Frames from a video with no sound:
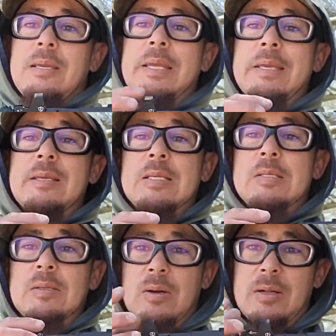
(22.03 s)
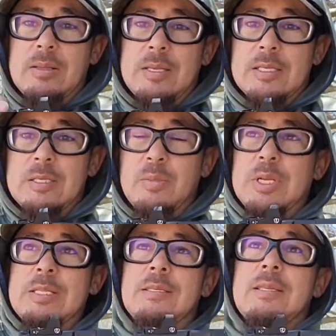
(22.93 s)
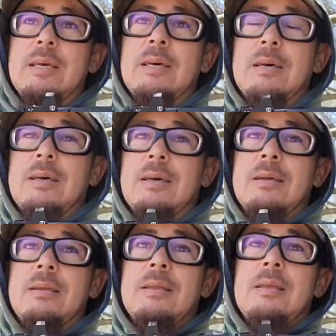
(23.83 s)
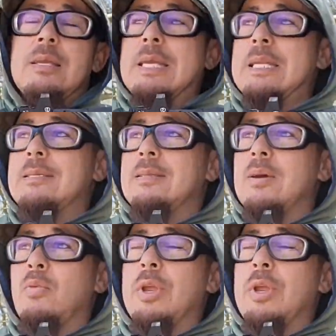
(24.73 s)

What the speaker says: is on this, but it's the